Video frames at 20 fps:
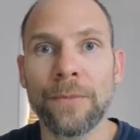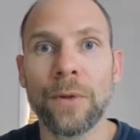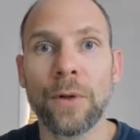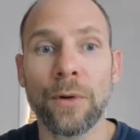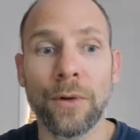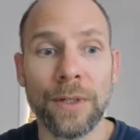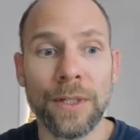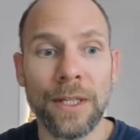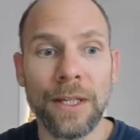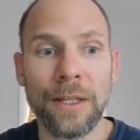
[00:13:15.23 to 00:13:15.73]

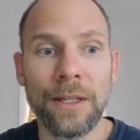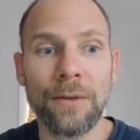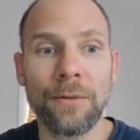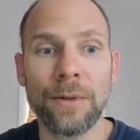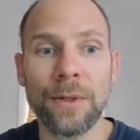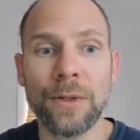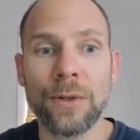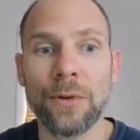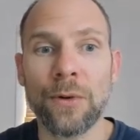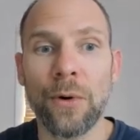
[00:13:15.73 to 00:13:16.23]

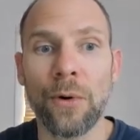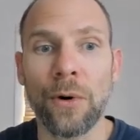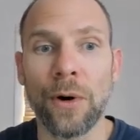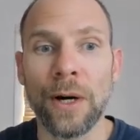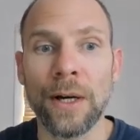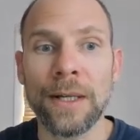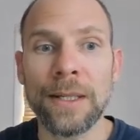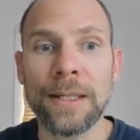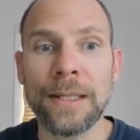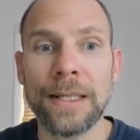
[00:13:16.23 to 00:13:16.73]
continuous
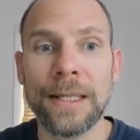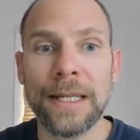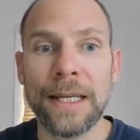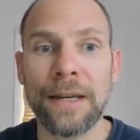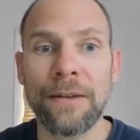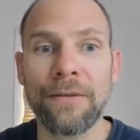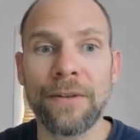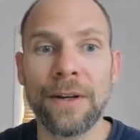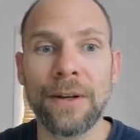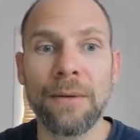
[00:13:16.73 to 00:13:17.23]
scores
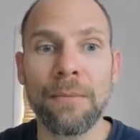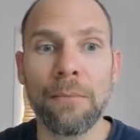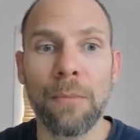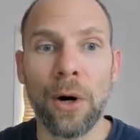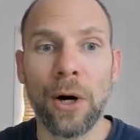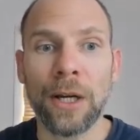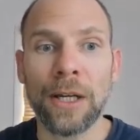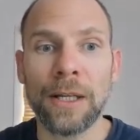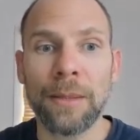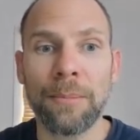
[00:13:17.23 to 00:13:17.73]
given
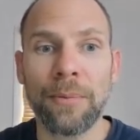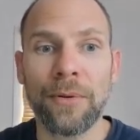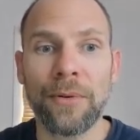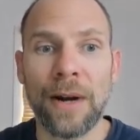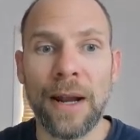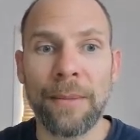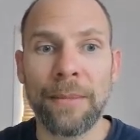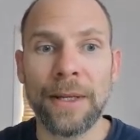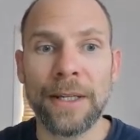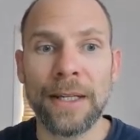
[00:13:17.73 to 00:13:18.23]
model
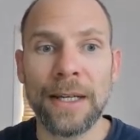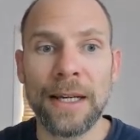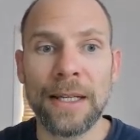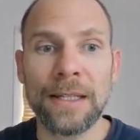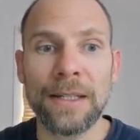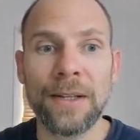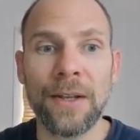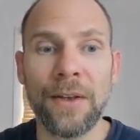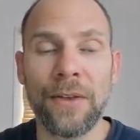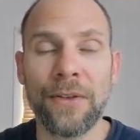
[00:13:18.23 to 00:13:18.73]

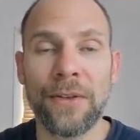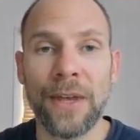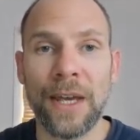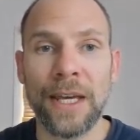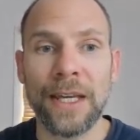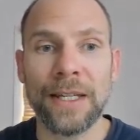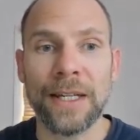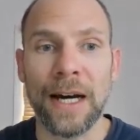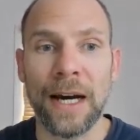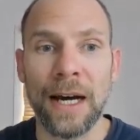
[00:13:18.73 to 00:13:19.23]
parameters,
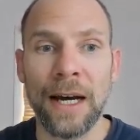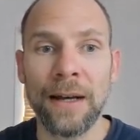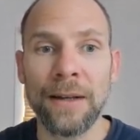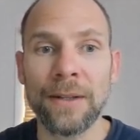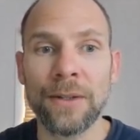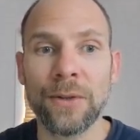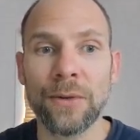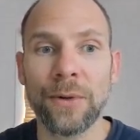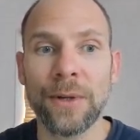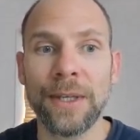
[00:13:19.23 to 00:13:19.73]
theta.
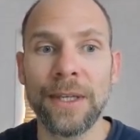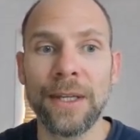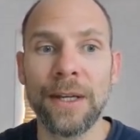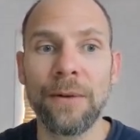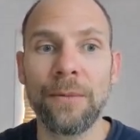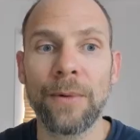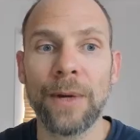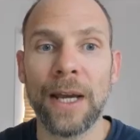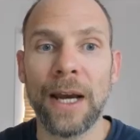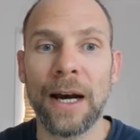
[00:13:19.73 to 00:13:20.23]
So here
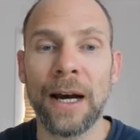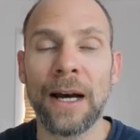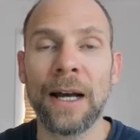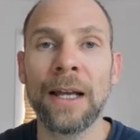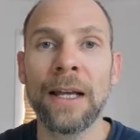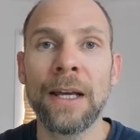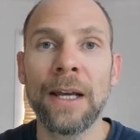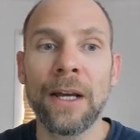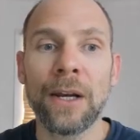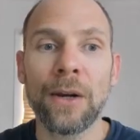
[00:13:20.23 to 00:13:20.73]
we are
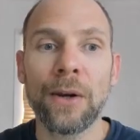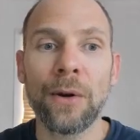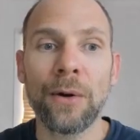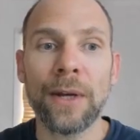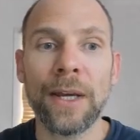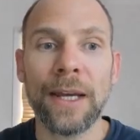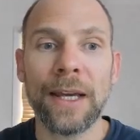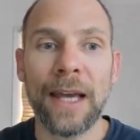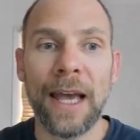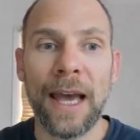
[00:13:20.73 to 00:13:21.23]

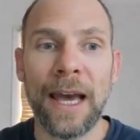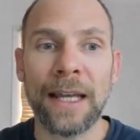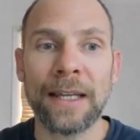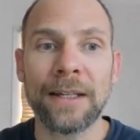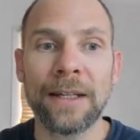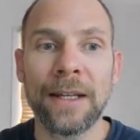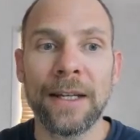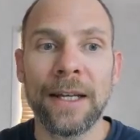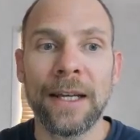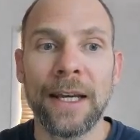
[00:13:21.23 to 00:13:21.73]
looking at
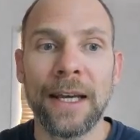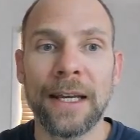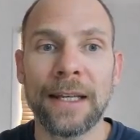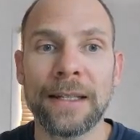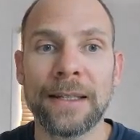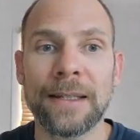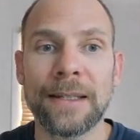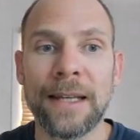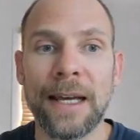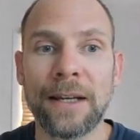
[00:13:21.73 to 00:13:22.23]
a
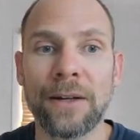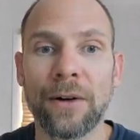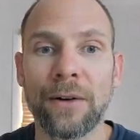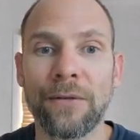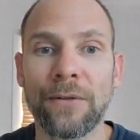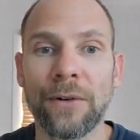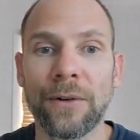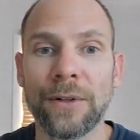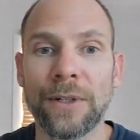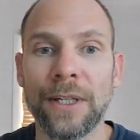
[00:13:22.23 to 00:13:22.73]
set
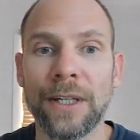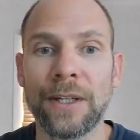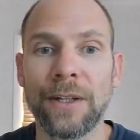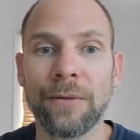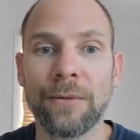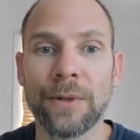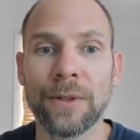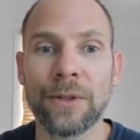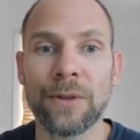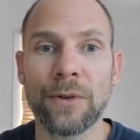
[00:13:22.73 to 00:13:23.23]
of
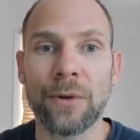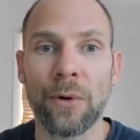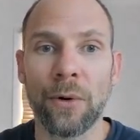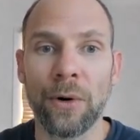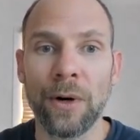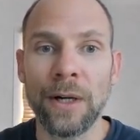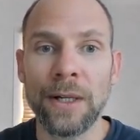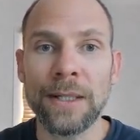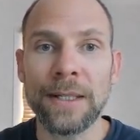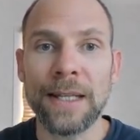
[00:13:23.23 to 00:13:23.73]
continuous
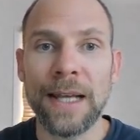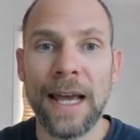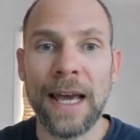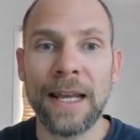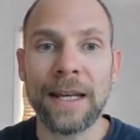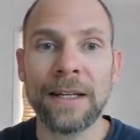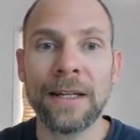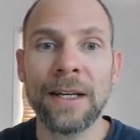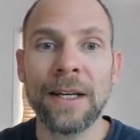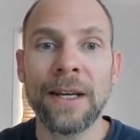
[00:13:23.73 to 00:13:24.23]
scores
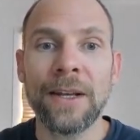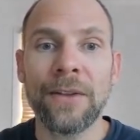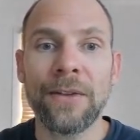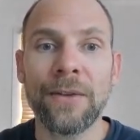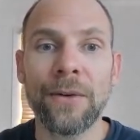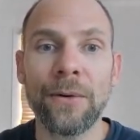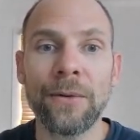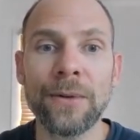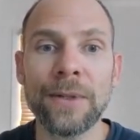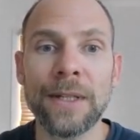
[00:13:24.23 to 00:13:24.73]
and
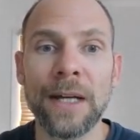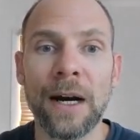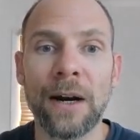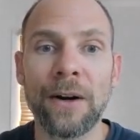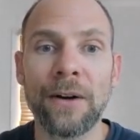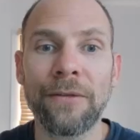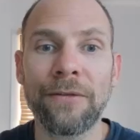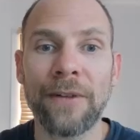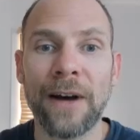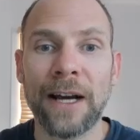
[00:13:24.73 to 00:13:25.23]
those are
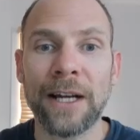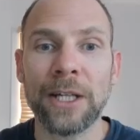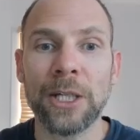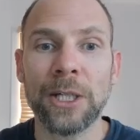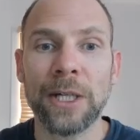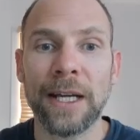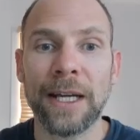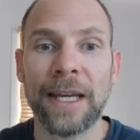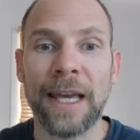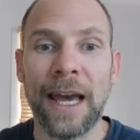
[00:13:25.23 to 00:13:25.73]
a
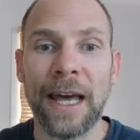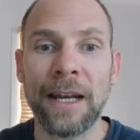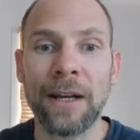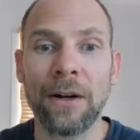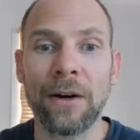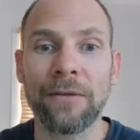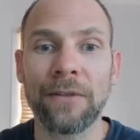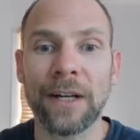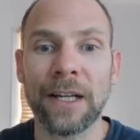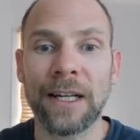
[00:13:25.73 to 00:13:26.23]
function again
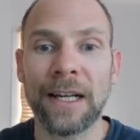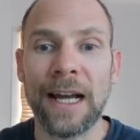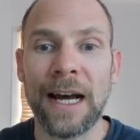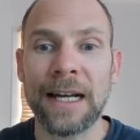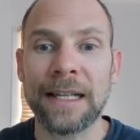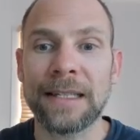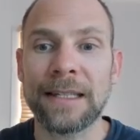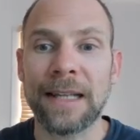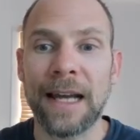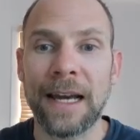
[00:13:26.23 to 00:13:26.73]
of a
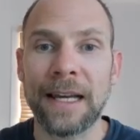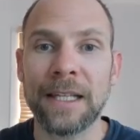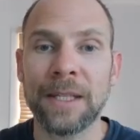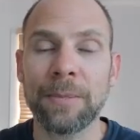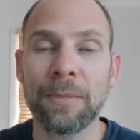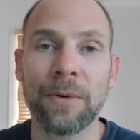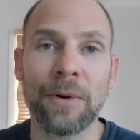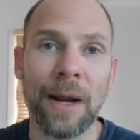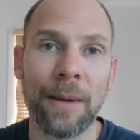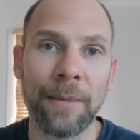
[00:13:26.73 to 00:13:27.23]
class size
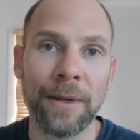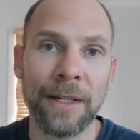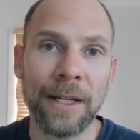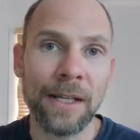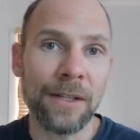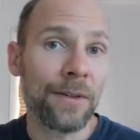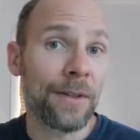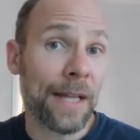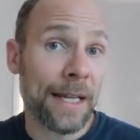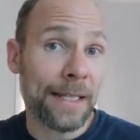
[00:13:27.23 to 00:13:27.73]
parameter.
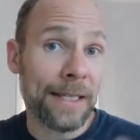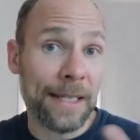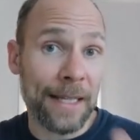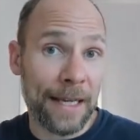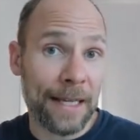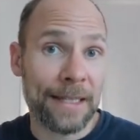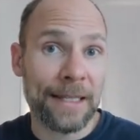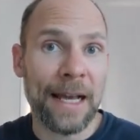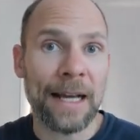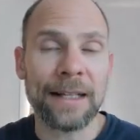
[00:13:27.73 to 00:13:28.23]
So that's the
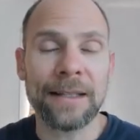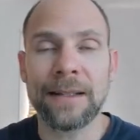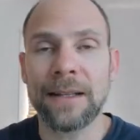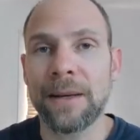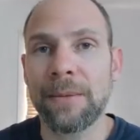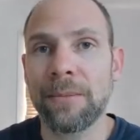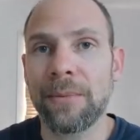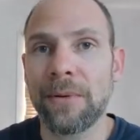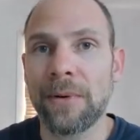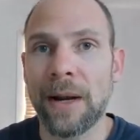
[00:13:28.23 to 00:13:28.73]
exact
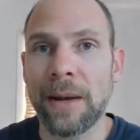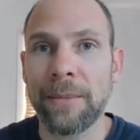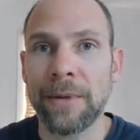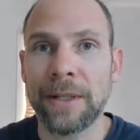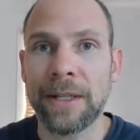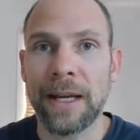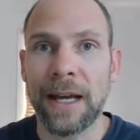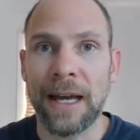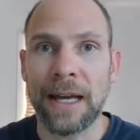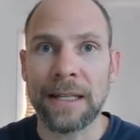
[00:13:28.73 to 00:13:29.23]
same
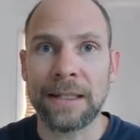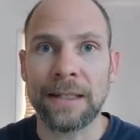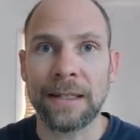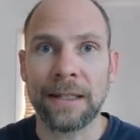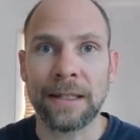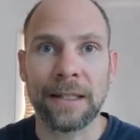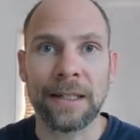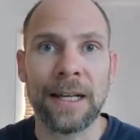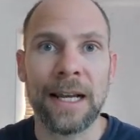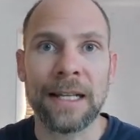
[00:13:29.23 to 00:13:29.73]
parameter as
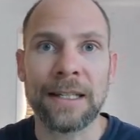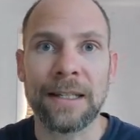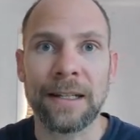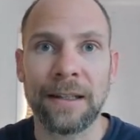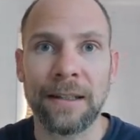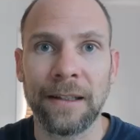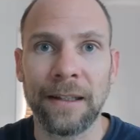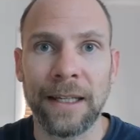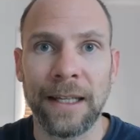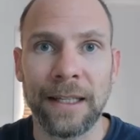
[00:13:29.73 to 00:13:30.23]
in
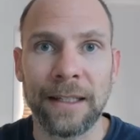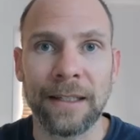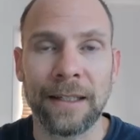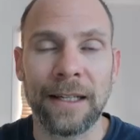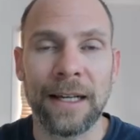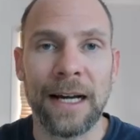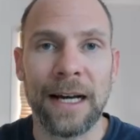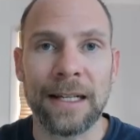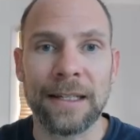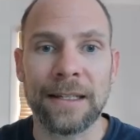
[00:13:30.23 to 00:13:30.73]
classical latent
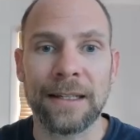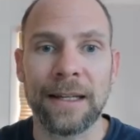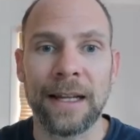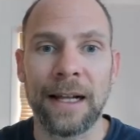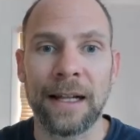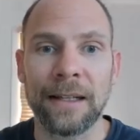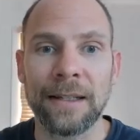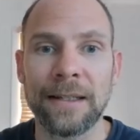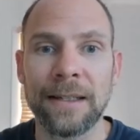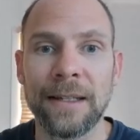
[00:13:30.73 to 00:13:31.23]
class
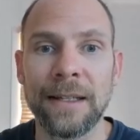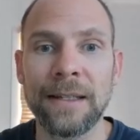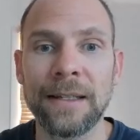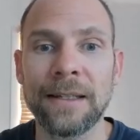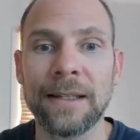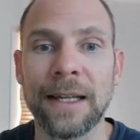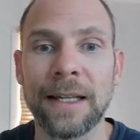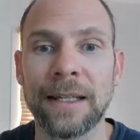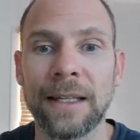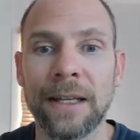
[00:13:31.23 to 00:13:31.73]
analysis
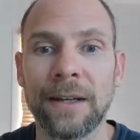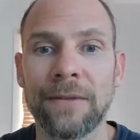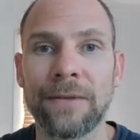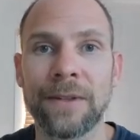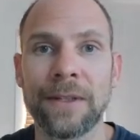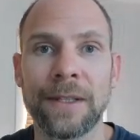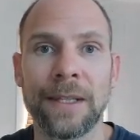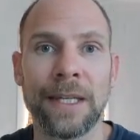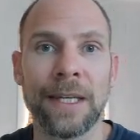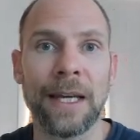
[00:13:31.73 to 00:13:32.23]
that
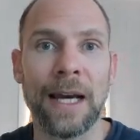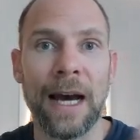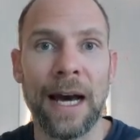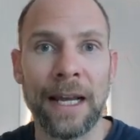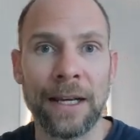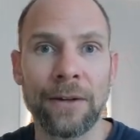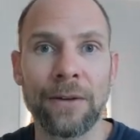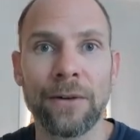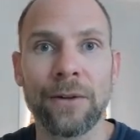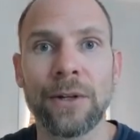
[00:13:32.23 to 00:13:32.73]
gives the
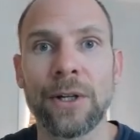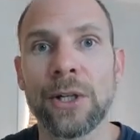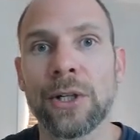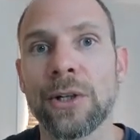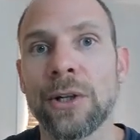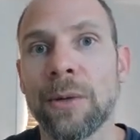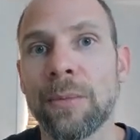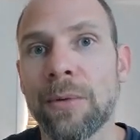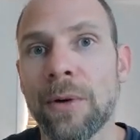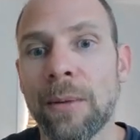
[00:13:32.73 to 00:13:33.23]

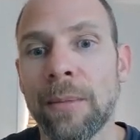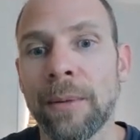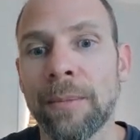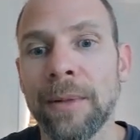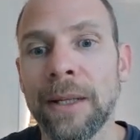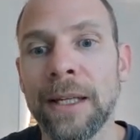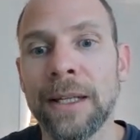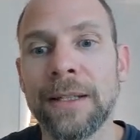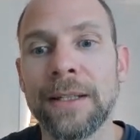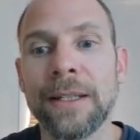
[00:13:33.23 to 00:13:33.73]
unconditional
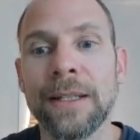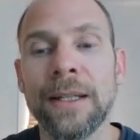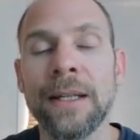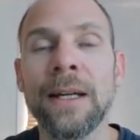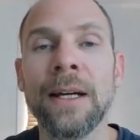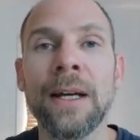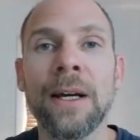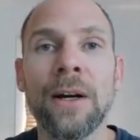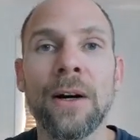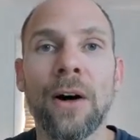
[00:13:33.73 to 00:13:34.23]
probability
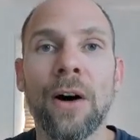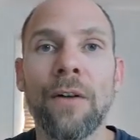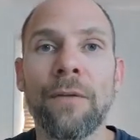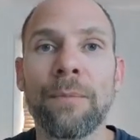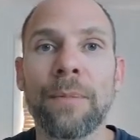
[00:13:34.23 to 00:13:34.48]
of